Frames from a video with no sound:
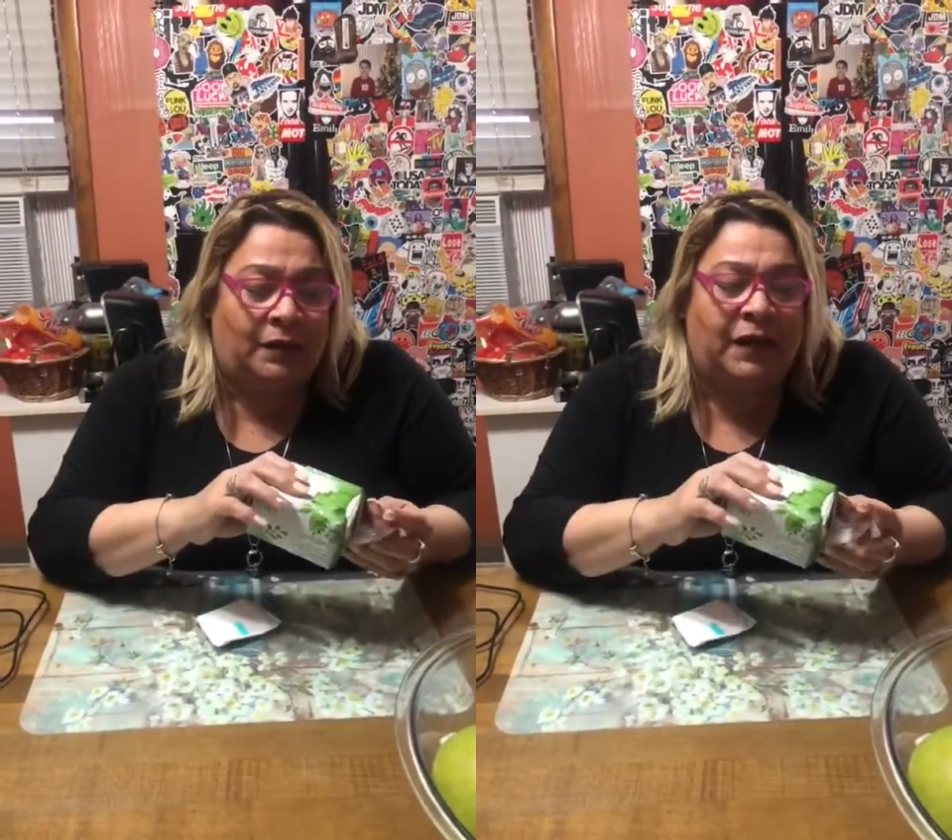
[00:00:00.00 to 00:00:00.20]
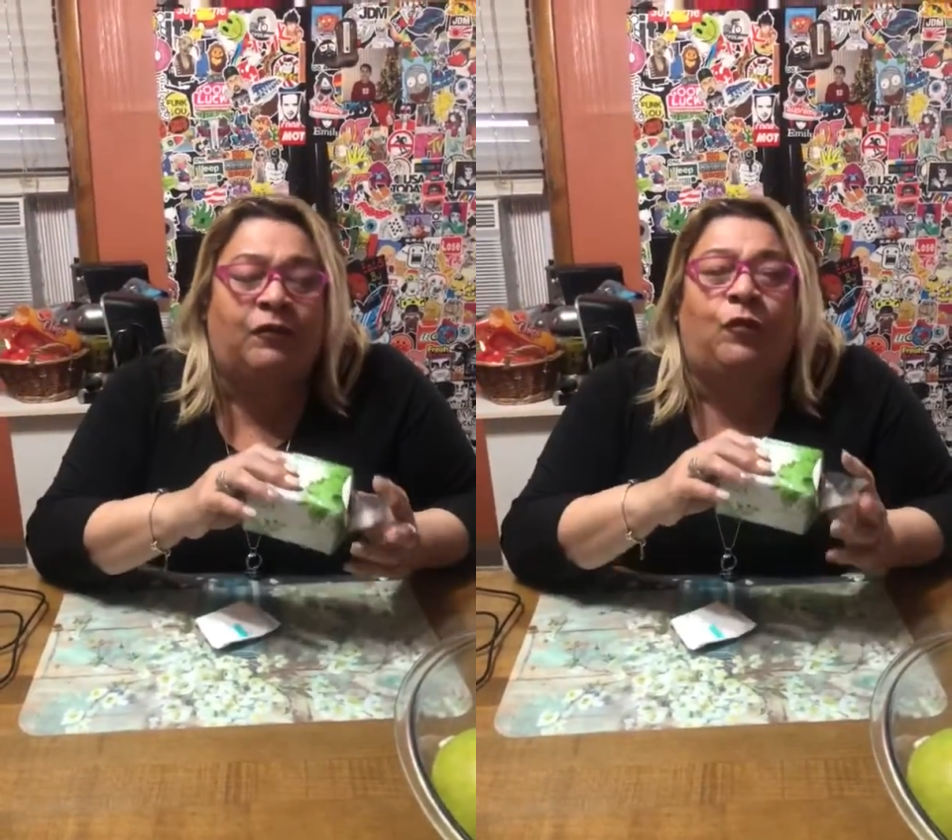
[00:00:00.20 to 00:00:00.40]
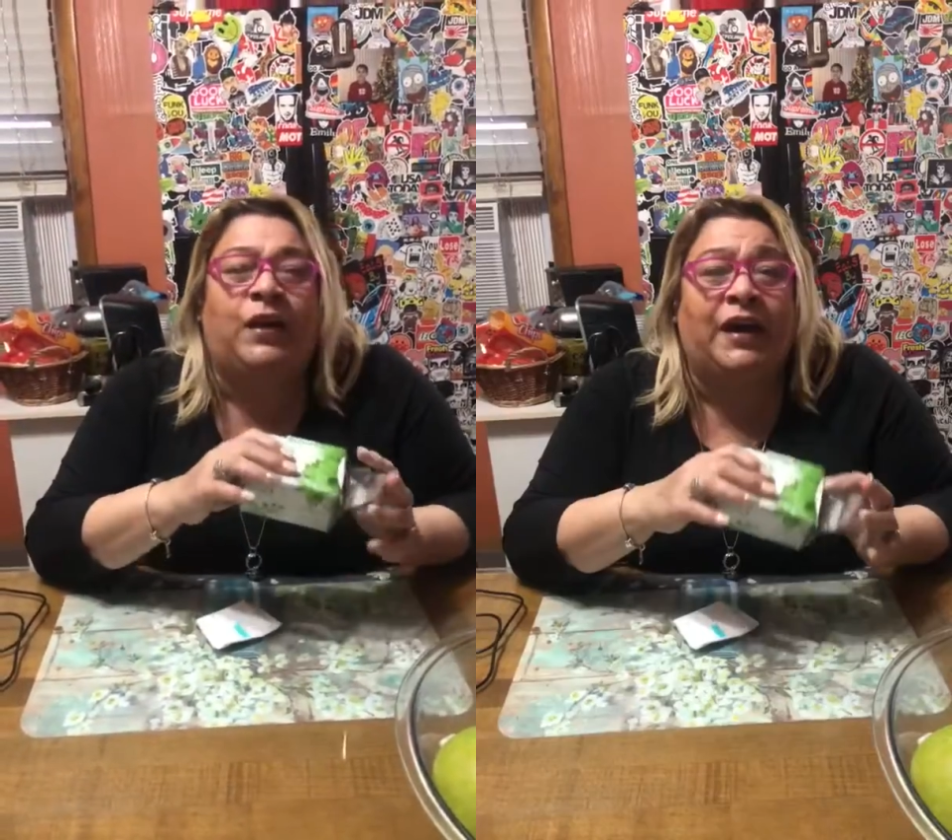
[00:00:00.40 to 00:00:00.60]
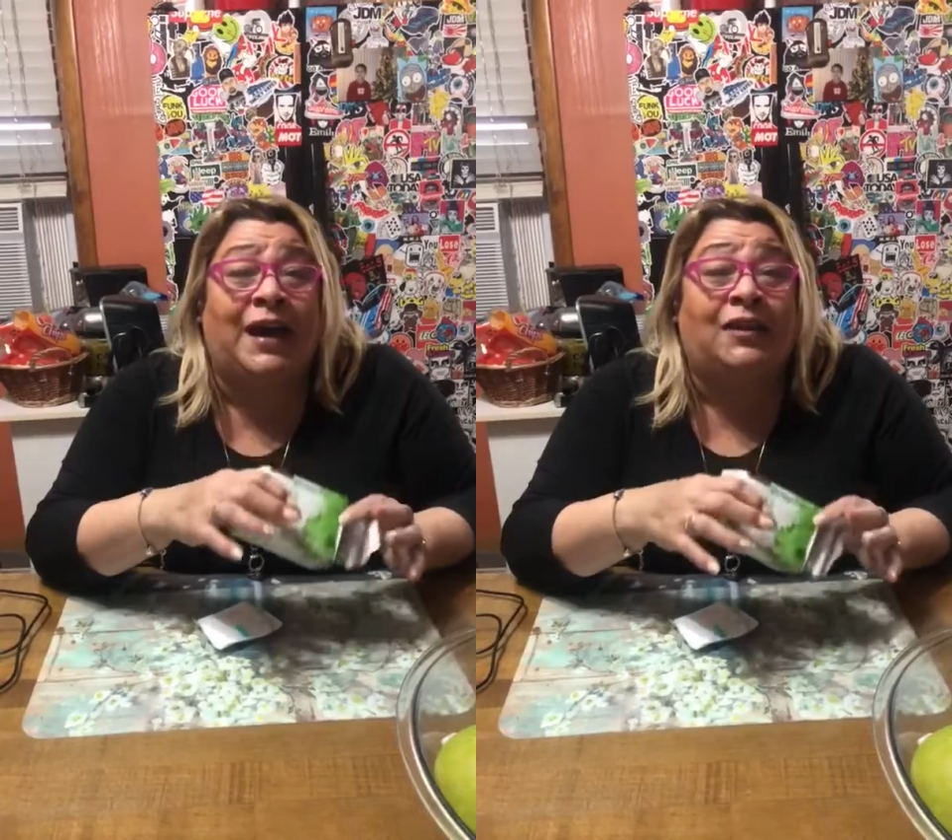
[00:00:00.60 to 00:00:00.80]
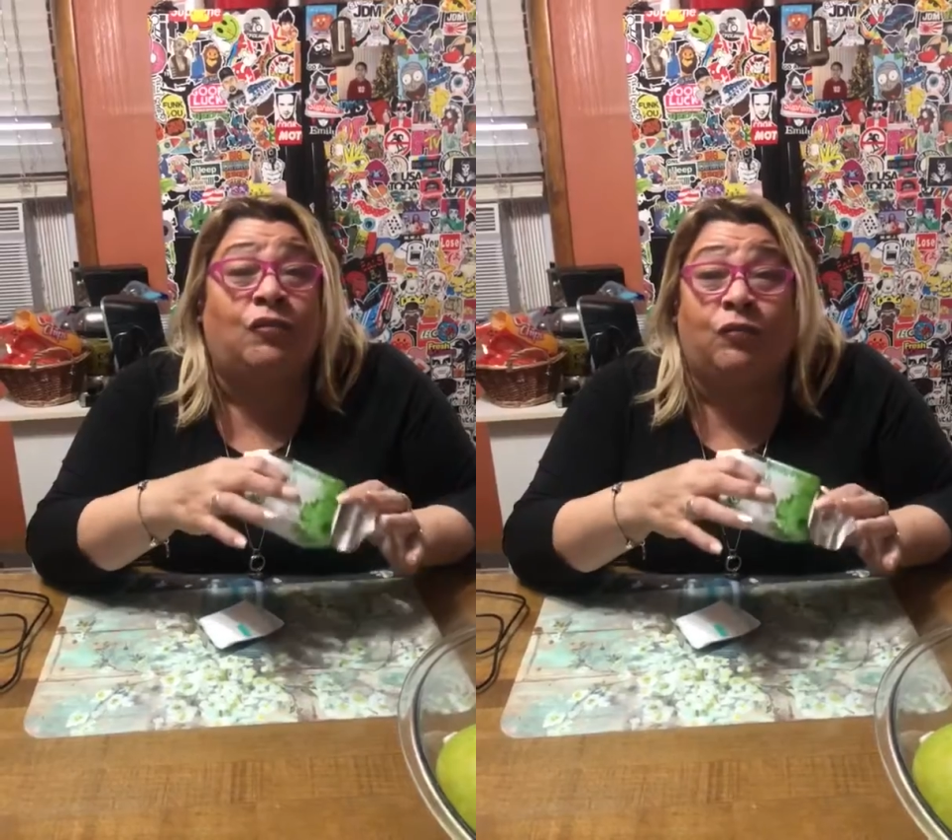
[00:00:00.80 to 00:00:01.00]
if we
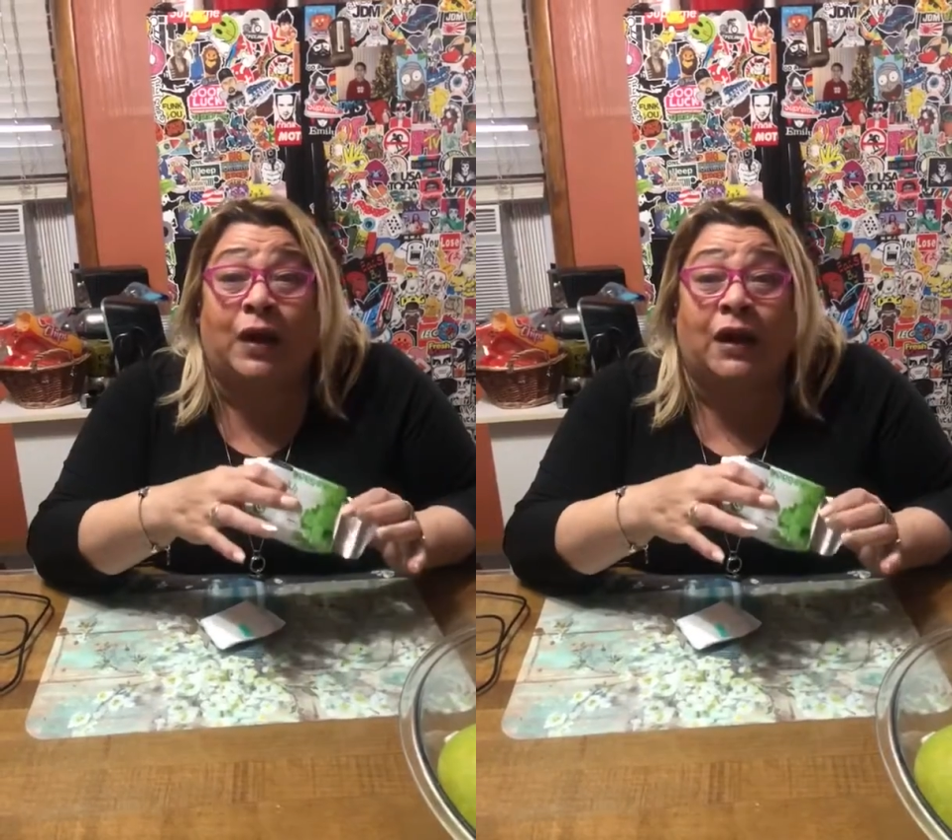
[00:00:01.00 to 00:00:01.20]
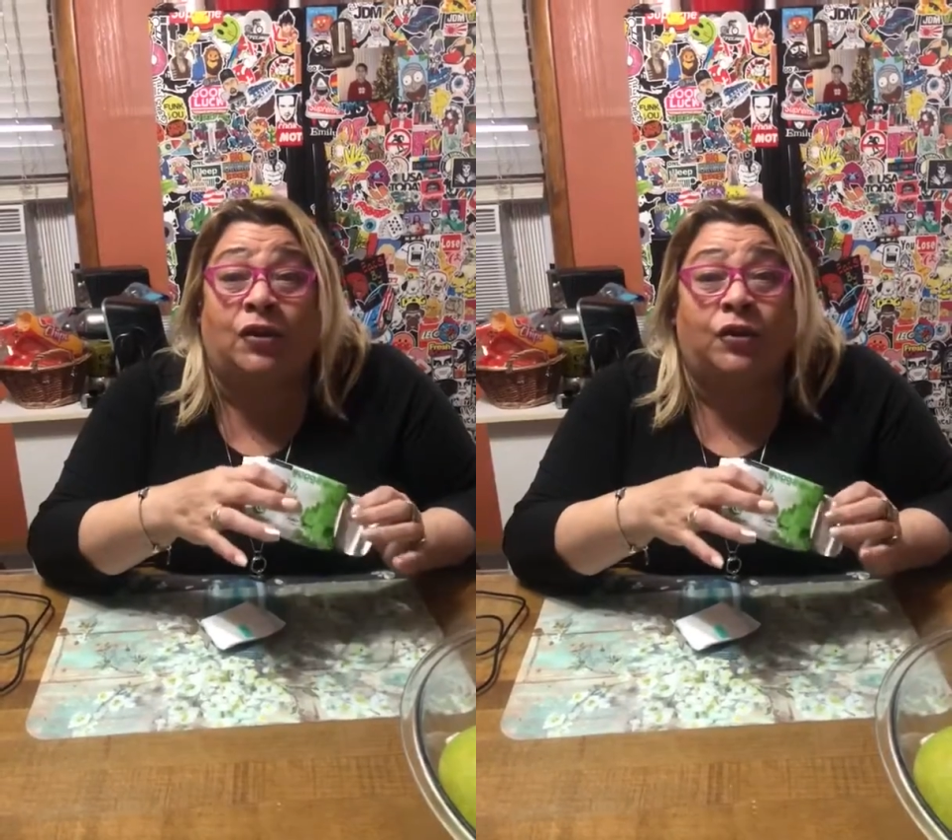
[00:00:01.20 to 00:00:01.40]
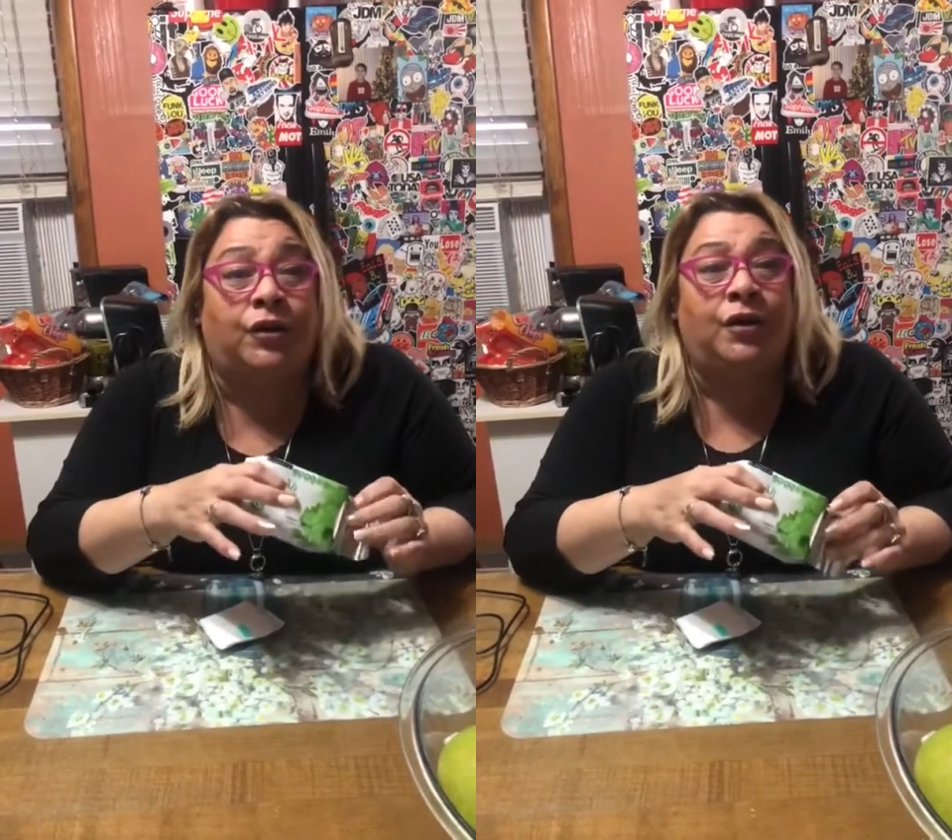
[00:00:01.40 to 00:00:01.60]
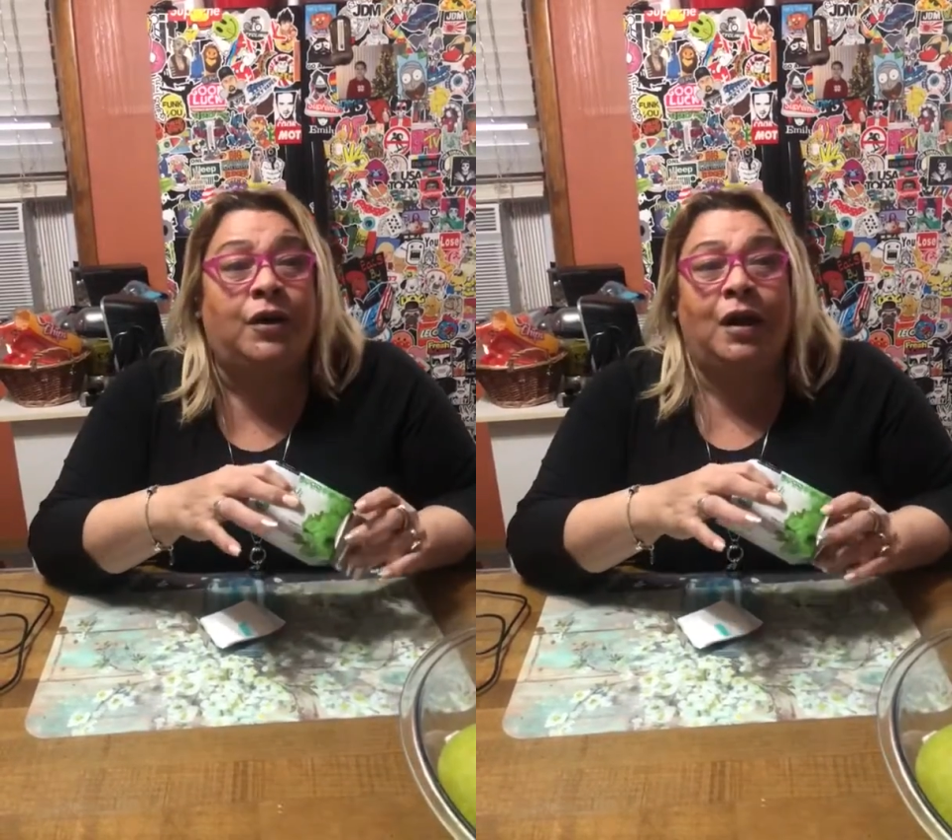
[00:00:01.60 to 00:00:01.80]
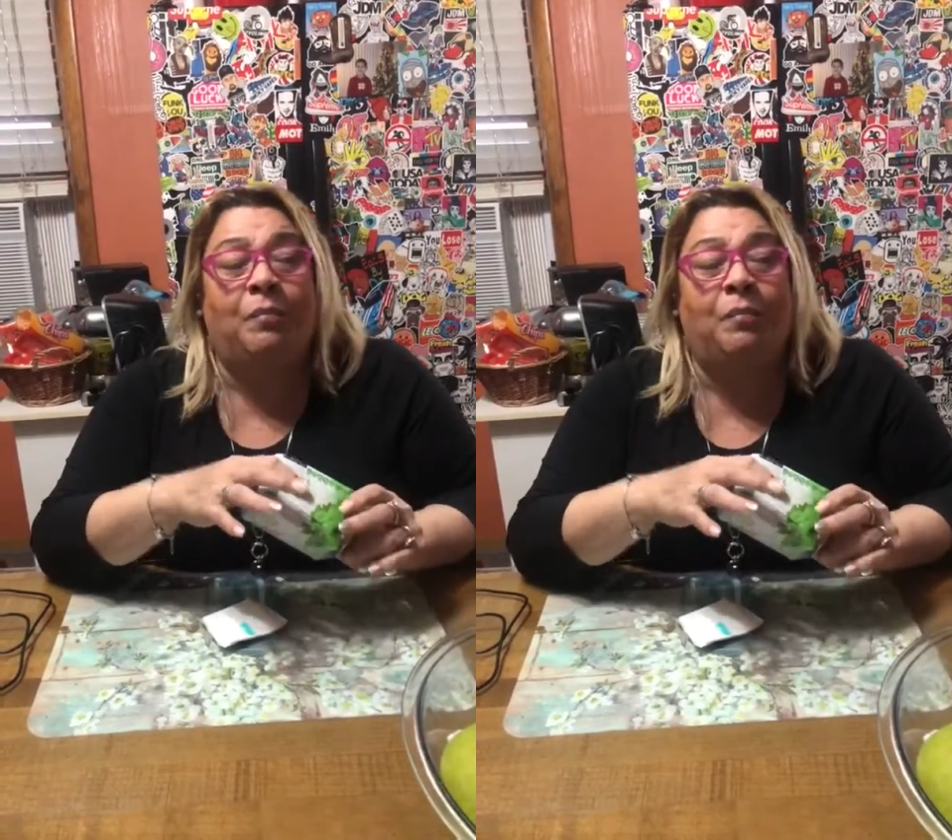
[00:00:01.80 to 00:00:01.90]
get the regular